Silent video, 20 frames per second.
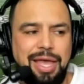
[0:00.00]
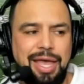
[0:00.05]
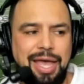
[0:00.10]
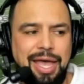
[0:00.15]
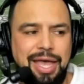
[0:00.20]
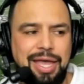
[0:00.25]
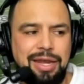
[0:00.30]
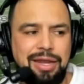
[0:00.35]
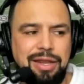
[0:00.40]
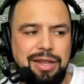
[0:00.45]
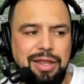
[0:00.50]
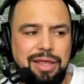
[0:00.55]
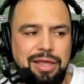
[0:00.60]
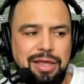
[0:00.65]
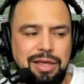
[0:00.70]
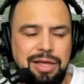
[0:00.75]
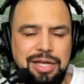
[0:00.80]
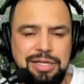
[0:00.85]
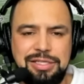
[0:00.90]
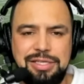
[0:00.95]
And
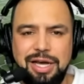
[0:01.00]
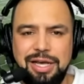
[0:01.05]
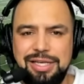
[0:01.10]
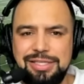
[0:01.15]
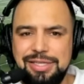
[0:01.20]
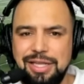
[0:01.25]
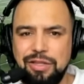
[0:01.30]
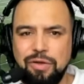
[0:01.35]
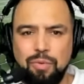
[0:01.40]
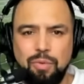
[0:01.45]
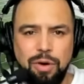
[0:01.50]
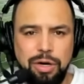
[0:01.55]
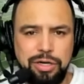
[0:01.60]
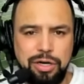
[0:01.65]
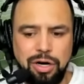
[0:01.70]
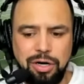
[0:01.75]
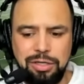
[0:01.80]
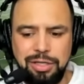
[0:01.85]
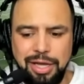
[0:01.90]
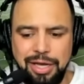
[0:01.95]
Kentucky's at the
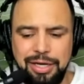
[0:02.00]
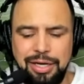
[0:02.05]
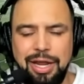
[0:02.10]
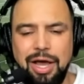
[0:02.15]
1-yard line.